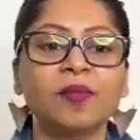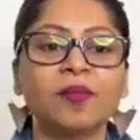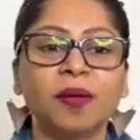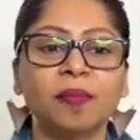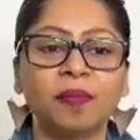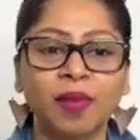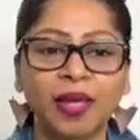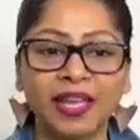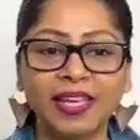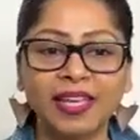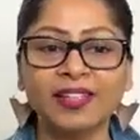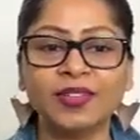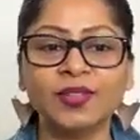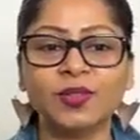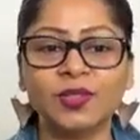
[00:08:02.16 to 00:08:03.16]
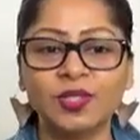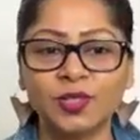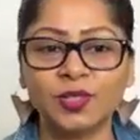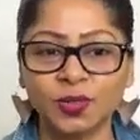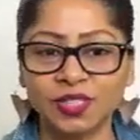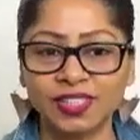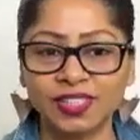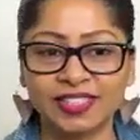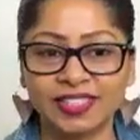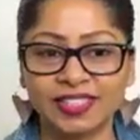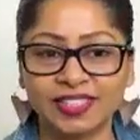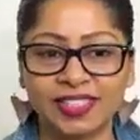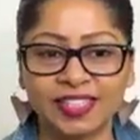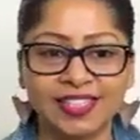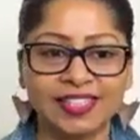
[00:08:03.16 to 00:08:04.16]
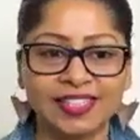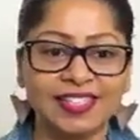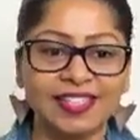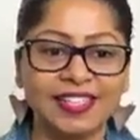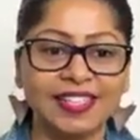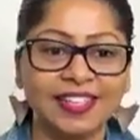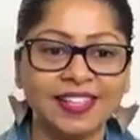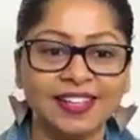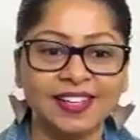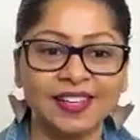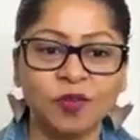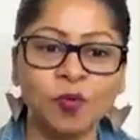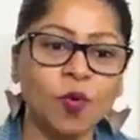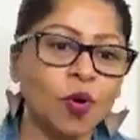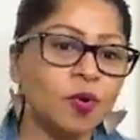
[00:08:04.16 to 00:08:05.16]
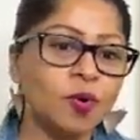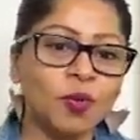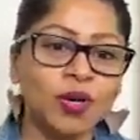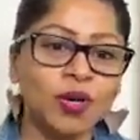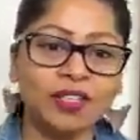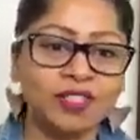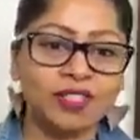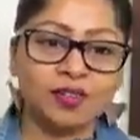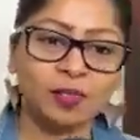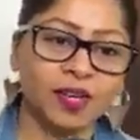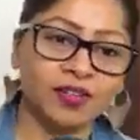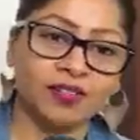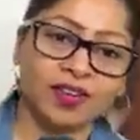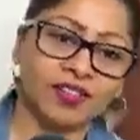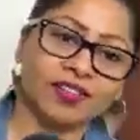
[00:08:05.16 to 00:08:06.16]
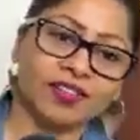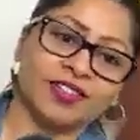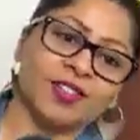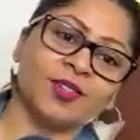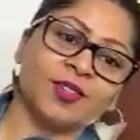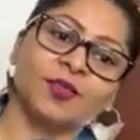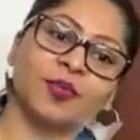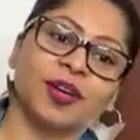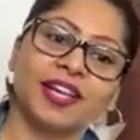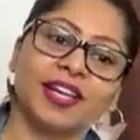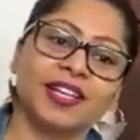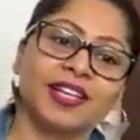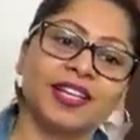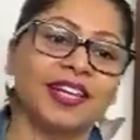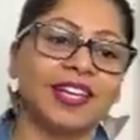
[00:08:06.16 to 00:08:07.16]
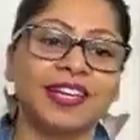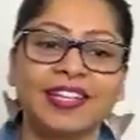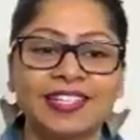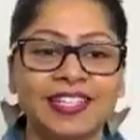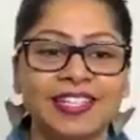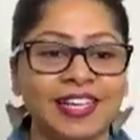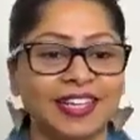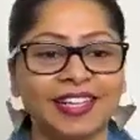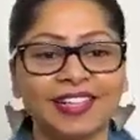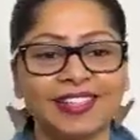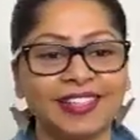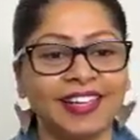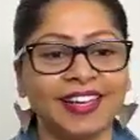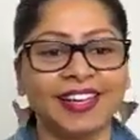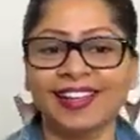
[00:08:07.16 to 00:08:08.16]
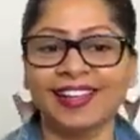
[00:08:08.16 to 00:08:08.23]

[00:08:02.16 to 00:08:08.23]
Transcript: by making those choices, and warmer weather is my favorite too, by any day. Yeah.